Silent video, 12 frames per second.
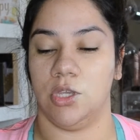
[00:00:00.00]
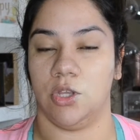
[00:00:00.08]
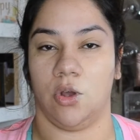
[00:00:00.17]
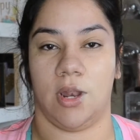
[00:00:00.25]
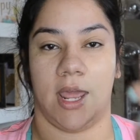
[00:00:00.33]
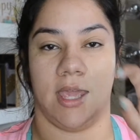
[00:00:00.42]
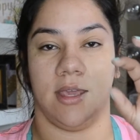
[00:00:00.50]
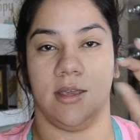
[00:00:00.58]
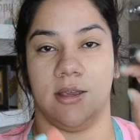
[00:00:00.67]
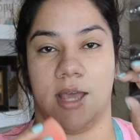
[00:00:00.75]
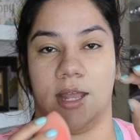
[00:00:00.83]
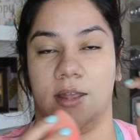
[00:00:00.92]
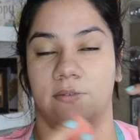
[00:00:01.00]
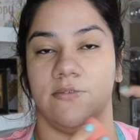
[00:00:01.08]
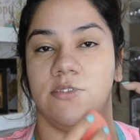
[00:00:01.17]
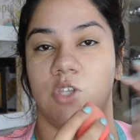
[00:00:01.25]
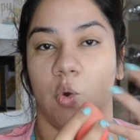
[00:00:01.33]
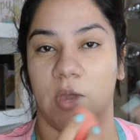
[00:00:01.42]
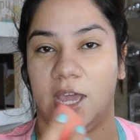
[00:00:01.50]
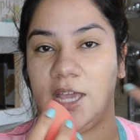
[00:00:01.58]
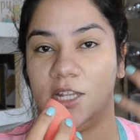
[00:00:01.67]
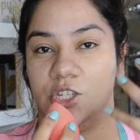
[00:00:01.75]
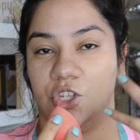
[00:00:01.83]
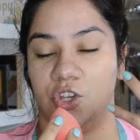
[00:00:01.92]
you know, like kind of soak
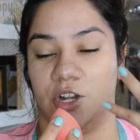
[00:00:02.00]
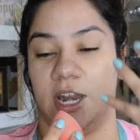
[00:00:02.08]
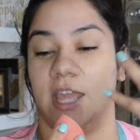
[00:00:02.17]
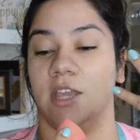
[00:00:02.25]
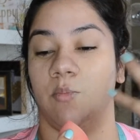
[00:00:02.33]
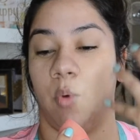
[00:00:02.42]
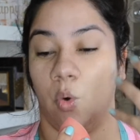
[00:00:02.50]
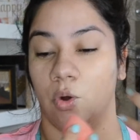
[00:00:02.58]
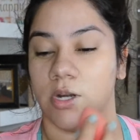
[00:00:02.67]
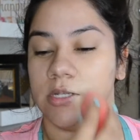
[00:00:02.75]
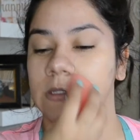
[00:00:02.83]
into your like pores,